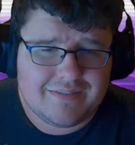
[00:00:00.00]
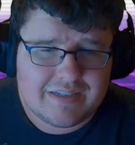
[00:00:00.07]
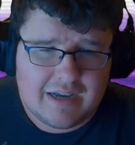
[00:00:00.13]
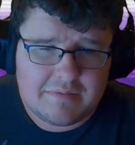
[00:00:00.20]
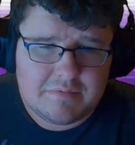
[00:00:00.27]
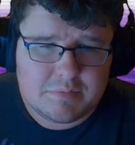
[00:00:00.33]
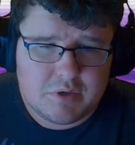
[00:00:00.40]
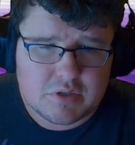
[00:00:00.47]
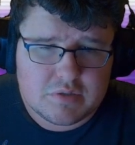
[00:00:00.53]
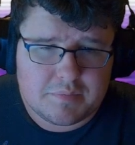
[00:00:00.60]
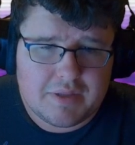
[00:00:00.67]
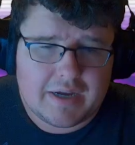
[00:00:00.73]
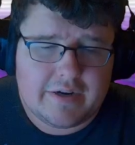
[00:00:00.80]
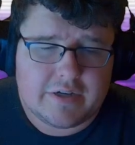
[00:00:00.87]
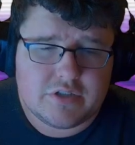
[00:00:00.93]
times
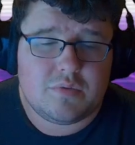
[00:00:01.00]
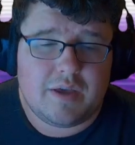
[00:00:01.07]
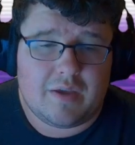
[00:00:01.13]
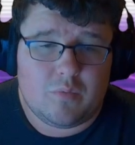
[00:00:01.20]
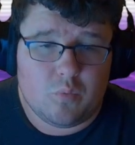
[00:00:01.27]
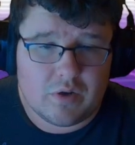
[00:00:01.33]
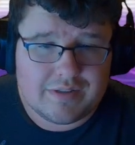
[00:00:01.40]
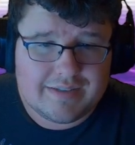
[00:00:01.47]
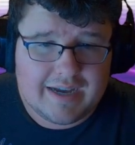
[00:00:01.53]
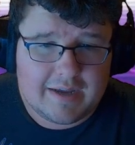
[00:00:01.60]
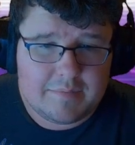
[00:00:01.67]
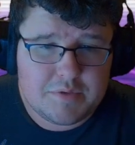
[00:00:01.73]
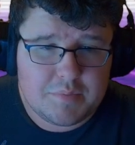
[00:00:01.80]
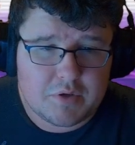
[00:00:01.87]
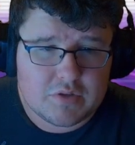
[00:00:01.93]
multiplier to a 1
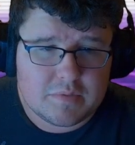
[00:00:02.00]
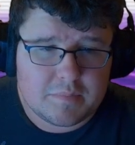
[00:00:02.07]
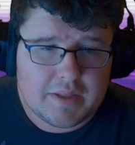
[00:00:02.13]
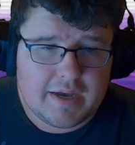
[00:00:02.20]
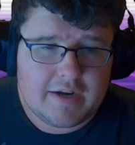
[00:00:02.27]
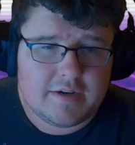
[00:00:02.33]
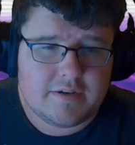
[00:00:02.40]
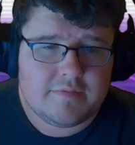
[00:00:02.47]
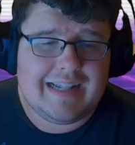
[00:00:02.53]
times multiplier,